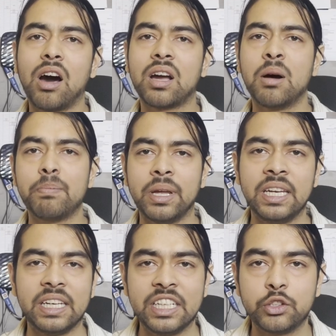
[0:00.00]
a company
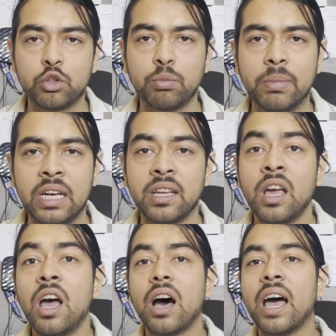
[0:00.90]
needs to build,
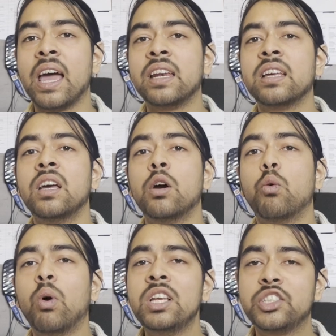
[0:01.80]
and
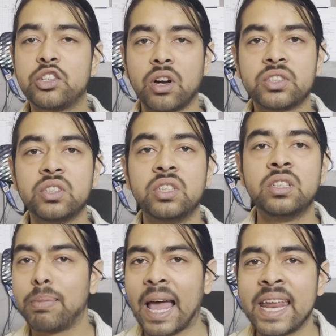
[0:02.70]
well-structured
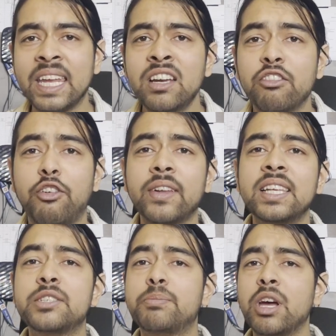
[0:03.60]
planning for the
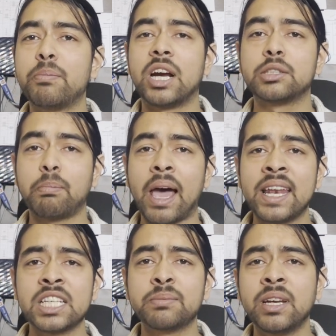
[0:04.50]
spare parts
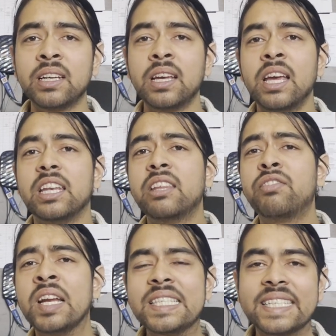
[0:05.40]
management,
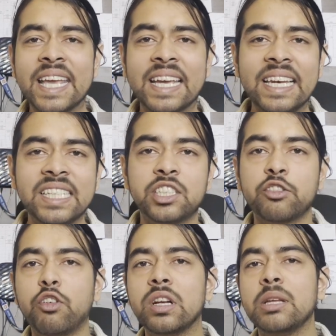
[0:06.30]
different checklist
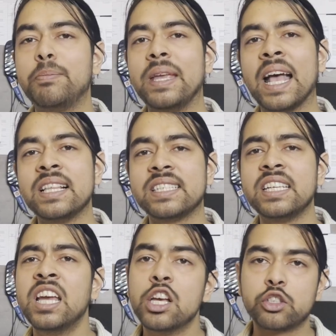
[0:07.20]
for the
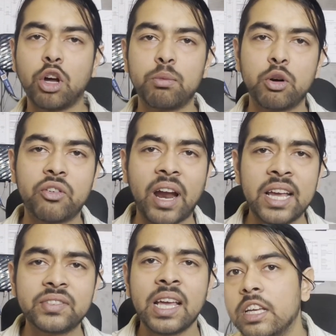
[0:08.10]
PLC, server
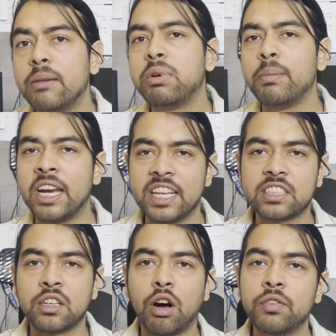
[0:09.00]
drives,
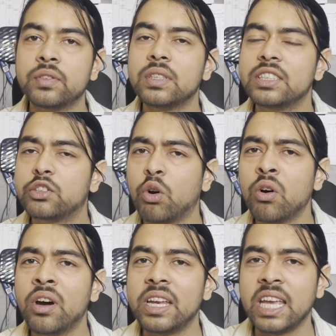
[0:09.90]
implementation of
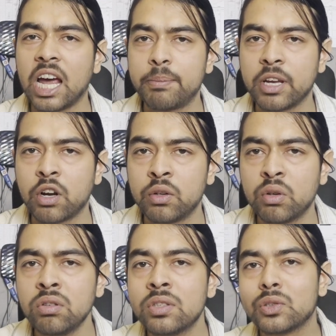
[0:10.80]
stronger ERP
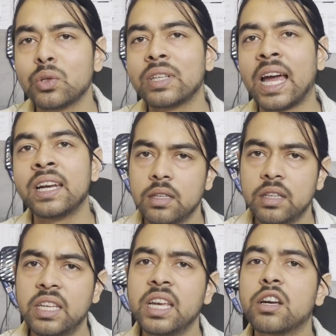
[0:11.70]
control so that
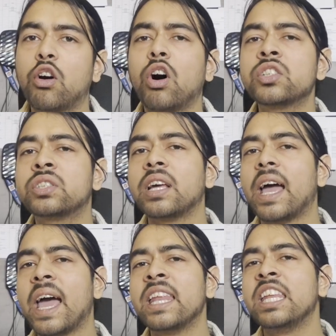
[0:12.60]
the cost
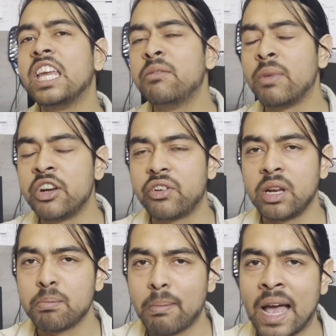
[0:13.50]
and the inventory
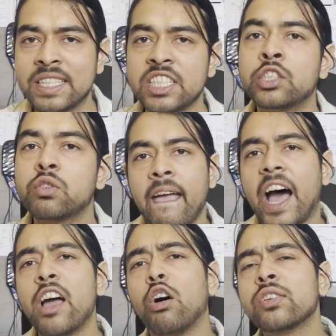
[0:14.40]
matches. I
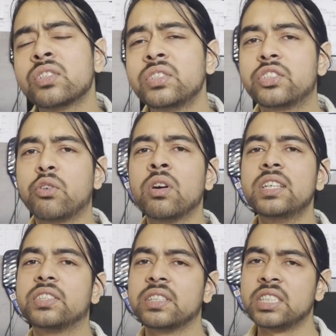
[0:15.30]
also strongly
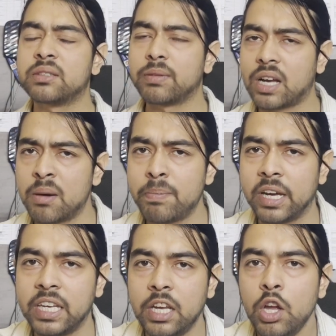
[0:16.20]
suggest
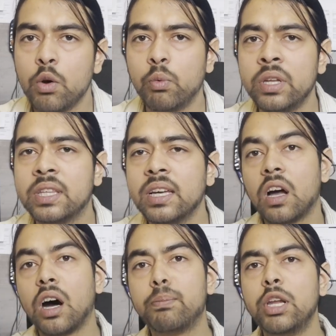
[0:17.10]
company with
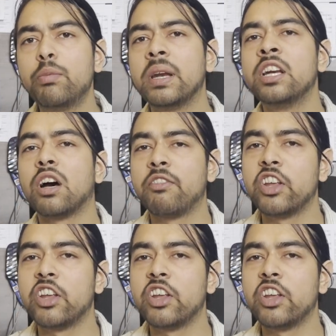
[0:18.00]
a blueprint of a